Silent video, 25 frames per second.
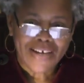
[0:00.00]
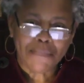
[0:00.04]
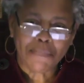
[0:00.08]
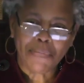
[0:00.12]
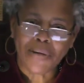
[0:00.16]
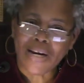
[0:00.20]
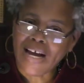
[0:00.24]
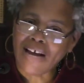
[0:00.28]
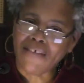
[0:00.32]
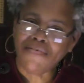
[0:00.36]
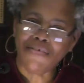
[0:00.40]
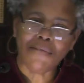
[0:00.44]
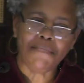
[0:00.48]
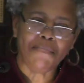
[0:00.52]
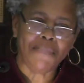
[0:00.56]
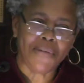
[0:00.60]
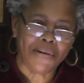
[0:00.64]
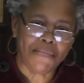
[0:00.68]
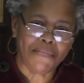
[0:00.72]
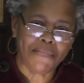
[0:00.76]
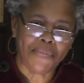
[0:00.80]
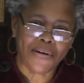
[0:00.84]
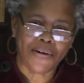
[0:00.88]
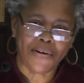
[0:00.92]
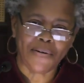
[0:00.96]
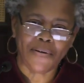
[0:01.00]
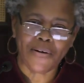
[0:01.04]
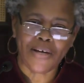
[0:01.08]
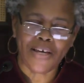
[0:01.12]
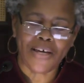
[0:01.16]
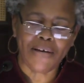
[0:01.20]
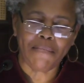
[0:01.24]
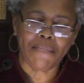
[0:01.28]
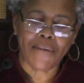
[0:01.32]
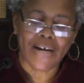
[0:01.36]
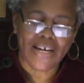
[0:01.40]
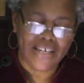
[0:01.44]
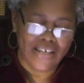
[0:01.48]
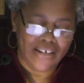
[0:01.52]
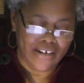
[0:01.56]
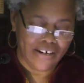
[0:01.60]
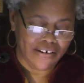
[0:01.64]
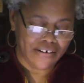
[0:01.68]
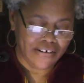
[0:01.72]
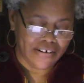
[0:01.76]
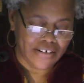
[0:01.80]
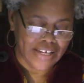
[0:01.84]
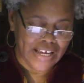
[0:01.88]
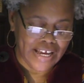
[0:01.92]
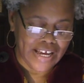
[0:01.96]
But I remember in my
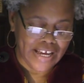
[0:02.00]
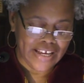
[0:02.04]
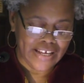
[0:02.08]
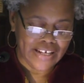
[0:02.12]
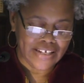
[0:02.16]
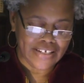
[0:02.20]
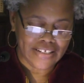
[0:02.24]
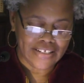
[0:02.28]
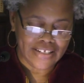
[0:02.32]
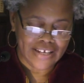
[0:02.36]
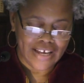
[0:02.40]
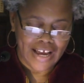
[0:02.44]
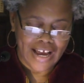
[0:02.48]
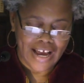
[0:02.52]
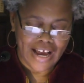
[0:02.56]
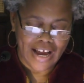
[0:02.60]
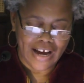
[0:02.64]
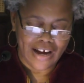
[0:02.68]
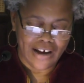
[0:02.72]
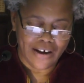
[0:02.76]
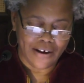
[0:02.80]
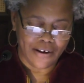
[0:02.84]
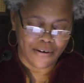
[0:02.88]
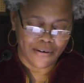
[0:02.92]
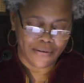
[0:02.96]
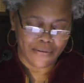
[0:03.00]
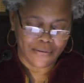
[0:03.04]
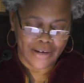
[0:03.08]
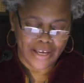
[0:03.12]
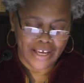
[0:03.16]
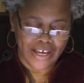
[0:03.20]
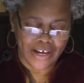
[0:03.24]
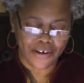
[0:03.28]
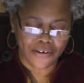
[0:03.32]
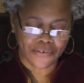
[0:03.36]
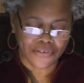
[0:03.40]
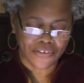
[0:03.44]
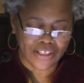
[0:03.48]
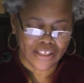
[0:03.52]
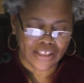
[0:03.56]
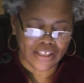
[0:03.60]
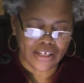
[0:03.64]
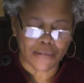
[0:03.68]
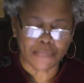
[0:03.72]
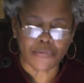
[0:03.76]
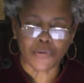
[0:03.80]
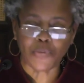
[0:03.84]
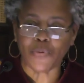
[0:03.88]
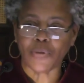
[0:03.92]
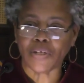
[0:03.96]
younger days how health
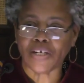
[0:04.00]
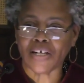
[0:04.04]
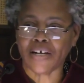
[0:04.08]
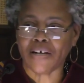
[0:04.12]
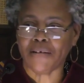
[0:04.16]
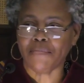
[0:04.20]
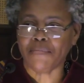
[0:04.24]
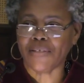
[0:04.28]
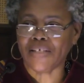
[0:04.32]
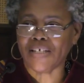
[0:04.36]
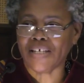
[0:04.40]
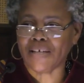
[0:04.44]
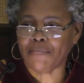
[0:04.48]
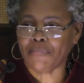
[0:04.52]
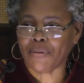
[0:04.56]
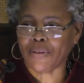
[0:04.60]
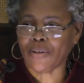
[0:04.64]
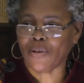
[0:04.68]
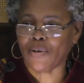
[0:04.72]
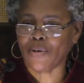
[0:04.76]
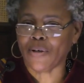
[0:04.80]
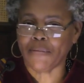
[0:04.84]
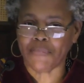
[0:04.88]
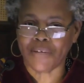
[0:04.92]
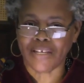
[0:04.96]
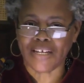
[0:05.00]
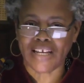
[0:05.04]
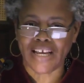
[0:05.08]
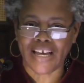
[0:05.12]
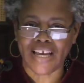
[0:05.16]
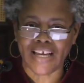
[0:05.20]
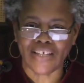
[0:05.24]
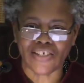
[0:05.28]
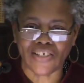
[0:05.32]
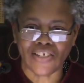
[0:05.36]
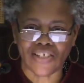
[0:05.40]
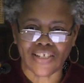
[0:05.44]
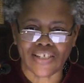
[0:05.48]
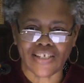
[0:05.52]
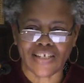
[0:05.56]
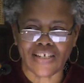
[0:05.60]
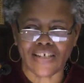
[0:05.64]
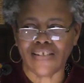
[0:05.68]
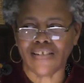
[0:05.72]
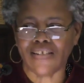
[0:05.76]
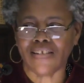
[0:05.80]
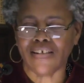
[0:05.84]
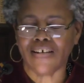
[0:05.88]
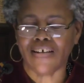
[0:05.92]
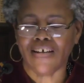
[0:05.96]
clubs would come to employment
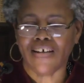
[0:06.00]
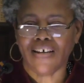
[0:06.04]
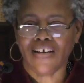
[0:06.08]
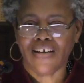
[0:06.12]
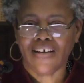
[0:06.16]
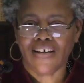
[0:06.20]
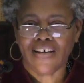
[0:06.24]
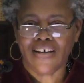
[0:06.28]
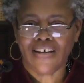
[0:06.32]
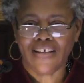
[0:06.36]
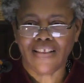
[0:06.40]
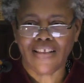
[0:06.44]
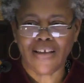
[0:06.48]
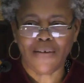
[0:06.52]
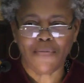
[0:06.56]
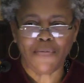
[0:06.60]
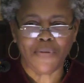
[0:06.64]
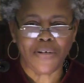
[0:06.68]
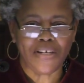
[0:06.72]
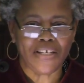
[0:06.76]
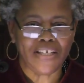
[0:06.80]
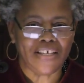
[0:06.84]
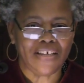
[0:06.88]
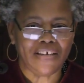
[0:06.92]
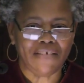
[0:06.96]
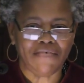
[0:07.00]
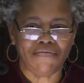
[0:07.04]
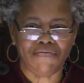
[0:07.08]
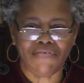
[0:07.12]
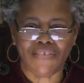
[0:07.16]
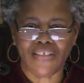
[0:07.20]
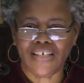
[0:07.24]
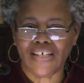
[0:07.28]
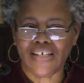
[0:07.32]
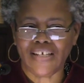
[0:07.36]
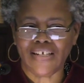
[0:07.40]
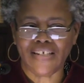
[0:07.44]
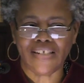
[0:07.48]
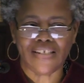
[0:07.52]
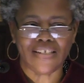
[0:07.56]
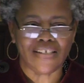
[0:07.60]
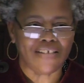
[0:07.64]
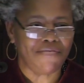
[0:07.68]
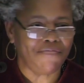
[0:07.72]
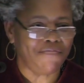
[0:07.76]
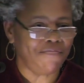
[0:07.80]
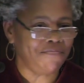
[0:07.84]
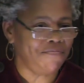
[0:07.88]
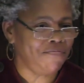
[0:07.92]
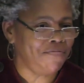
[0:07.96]
agencies and they would give these
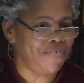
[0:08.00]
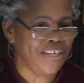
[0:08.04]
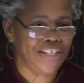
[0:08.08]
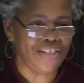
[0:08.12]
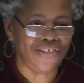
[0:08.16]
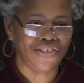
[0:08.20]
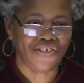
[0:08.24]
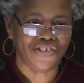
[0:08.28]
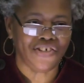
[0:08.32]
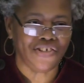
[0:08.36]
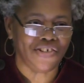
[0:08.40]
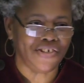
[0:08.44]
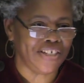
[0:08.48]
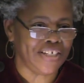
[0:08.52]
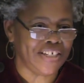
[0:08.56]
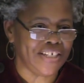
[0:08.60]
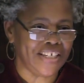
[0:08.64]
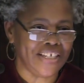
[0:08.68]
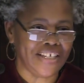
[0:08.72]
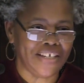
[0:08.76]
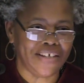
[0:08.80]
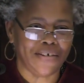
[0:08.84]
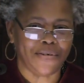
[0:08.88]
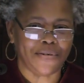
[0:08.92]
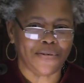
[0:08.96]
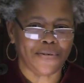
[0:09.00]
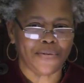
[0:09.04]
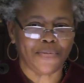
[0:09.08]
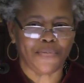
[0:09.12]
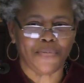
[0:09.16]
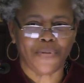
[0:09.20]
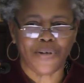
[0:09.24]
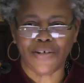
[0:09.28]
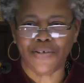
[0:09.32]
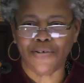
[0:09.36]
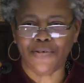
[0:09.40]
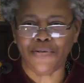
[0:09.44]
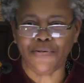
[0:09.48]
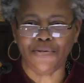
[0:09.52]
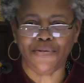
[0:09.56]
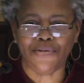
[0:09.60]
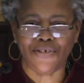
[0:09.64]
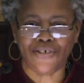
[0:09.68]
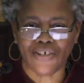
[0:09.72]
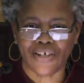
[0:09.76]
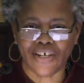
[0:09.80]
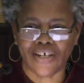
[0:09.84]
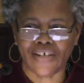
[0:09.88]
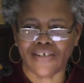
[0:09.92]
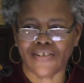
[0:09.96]
featured deals where you
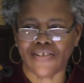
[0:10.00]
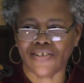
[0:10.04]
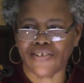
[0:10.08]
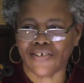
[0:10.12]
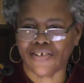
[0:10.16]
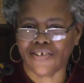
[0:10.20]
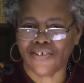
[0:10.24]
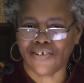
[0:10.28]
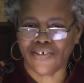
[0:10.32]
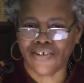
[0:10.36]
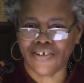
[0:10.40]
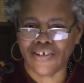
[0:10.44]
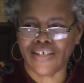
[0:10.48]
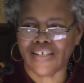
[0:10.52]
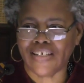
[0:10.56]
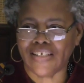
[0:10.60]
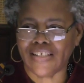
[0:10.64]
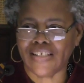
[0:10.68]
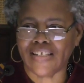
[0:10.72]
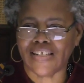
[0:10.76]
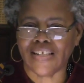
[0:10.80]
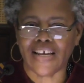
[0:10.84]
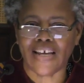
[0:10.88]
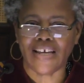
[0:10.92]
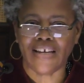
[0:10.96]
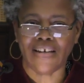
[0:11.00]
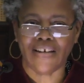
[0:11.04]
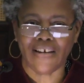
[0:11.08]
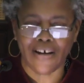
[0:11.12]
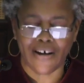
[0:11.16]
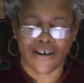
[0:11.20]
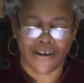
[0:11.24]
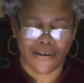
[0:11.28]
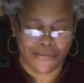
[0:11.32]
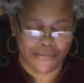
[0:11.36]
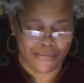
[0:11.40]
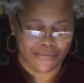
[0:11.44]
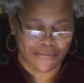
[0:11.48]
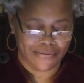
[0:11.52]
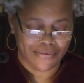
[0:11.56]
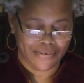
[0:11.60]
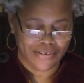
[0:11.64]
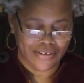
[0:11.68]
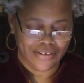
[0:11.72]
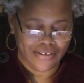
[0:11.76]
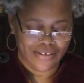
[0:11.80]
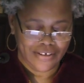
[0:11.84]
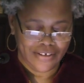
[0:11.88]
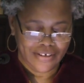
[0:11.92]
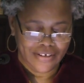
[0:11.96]
just couldn't say no.
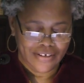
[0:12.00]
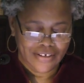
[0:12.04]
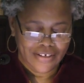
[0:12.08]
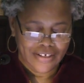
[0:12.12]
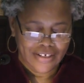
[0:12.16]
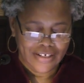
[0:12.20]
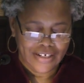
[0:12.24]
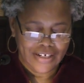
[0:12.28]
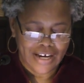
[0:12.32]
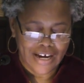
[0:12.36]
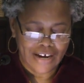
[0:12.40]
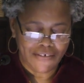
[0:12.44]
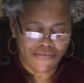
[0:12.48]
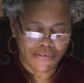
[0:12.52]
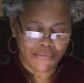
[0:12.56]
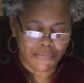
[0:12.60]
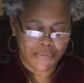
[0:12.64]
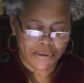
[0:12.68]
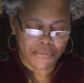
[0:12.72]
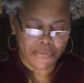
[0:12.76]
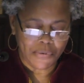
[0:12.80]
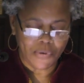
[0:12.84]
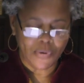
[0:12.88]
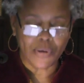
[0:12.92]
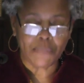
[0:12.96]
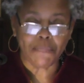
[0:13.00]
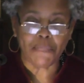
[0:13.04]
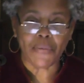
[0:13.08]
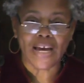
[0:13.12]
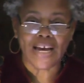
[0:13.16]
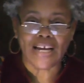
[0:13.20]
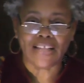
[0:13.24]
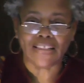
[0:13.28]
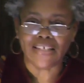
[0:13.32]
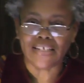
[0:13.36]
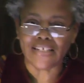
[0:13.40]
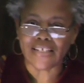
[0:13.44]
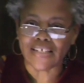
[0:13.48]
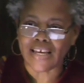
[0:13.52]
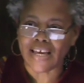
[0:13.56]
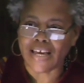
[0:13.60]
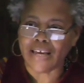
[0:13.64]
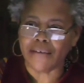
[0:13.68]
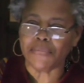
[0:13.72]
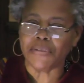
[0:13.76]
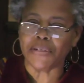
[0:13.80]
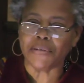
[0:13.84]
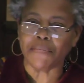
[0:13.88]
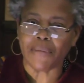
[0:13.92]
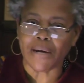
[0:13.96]
And I remember when Bally's
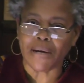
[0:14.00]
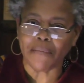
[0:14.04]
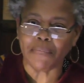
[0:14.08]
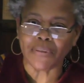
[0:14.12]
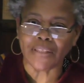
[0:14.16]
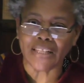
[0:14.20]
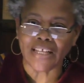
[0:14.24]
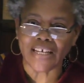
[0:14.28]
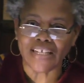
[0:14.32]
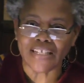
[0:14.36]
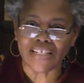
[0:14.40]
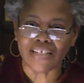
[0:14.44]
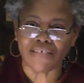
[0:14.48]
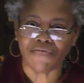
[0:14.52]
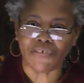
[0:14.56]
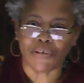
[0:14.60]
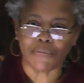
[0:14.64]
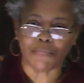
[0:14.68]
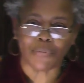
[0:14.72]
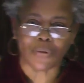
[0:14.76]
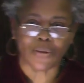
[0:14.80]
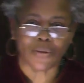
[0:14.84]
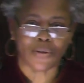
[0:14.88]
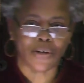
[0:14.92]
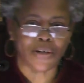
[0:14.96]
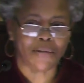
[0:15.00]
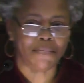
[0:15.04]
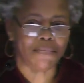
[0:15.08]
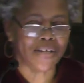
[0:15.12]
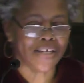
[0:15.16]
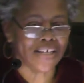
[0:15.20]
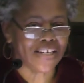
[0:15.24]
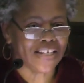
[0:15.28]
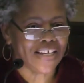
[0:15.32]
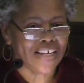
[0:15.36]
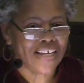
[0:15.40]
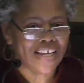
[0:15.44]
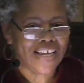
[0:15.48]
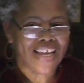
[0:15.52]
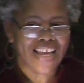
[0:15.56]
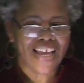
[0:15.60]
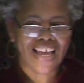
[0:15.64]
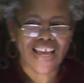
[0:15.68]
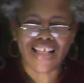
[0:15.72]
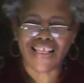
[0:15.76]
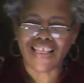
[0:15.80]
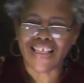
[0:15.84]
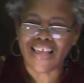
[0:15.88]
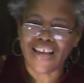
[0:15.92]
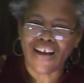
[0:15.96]
came to my place of employment
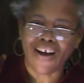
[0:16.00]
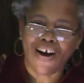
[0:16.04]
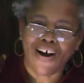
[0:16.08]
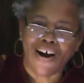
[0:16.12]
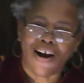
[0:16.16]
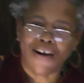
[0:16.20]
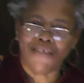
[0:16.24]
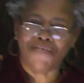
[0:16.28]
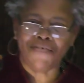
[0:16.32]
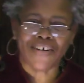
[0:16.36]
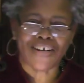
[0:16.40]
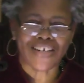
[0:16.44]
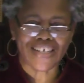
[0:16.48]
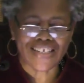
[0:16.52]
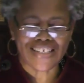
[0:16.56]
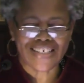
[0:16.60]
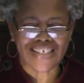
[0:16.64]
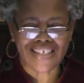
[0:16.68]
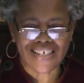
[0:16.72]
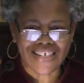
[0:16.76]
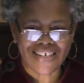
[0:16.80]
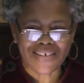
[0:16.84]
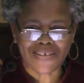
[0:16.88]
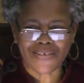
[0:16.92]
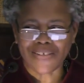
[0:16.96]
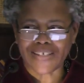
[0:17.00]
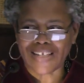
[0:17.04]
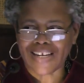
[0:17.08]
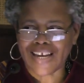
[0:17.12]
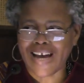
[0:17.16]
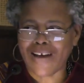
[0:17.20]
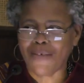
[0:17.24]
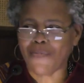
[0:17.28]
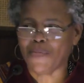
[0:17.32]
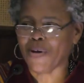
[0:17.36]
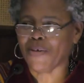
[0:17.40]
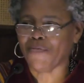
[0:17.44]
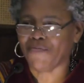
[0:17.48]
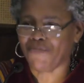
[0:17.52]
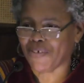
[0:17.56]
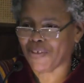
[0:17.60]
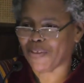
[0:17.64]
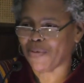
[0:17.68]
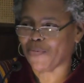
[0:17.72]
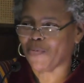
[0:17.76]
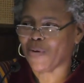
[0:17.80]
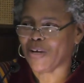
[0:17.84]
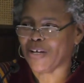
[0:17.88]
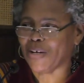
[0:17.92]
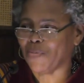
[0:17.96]
and they offered us deals and I went for
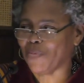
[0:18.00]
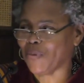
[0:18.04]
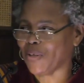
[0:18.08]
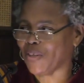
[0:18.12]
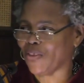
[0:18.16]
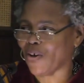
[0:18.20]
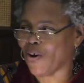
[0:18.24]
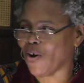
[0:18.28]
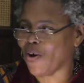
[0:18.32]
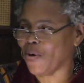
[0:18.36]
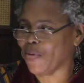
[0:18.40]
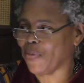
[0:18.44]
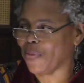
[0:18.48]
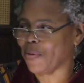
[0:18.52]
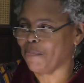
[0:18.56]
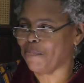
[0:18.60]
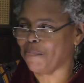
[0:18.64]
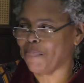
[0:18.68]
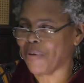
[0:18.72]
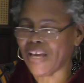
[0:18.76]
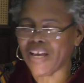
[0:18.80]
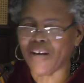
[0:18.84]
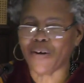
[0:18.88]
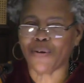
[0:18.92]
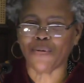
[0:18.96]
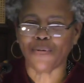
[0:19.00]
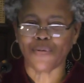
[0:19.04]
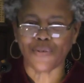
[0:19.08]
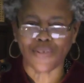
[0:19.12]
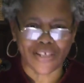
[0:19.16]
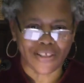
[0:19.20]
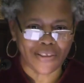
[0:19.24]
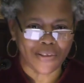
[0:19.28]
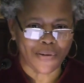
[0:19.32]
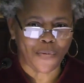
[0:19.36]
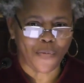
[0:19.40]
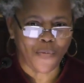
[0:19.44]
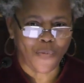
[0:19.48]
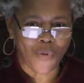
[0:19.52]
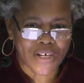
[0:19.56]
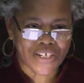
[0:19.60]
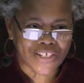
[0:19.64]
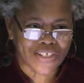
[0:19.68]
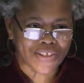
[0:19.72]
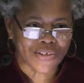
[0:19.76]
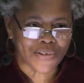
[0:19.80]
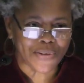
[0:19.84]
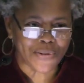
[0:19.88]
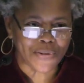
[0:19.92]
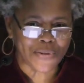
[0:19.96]
the one with all the bells and the
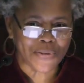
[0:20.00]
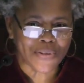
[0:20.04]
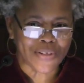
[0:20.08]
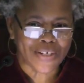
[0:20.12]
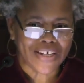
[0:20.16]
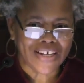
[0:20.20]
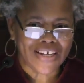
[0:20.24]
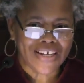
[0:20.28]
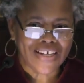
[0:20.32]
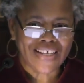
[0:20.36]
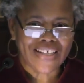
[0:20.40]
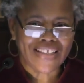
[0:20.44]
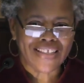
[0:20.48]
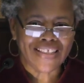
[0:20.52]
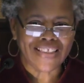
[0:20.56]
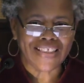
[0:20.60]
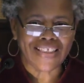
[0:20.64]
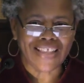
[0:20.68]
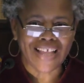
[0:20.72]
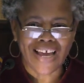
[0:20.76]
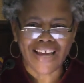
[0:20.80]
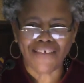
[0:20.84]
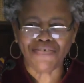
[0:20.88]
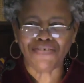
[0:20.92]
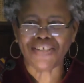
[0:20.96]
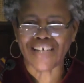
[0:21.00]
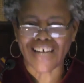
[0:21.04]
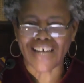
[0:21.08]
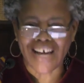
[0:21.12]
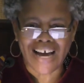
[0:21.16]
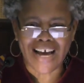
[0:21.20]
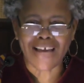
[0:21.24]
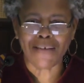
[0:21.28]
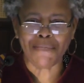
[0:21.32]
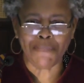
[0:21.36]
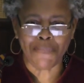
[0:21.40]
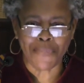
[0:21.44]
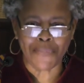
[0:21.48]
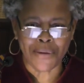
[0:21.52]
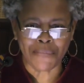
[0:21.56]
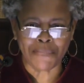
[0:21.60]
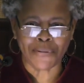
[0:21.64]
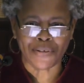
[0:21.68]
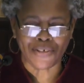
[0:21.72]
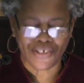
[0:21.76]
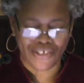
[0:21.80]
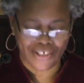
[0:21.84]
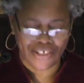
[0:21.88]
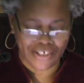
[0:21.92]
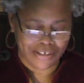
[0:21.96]
whistles, lifetime
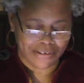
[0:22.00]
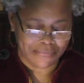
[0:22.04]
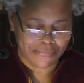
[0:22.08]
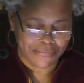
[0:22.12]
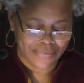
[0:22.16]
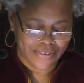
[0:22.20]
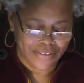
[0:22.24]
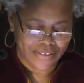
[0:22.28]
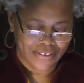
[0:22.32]
membership.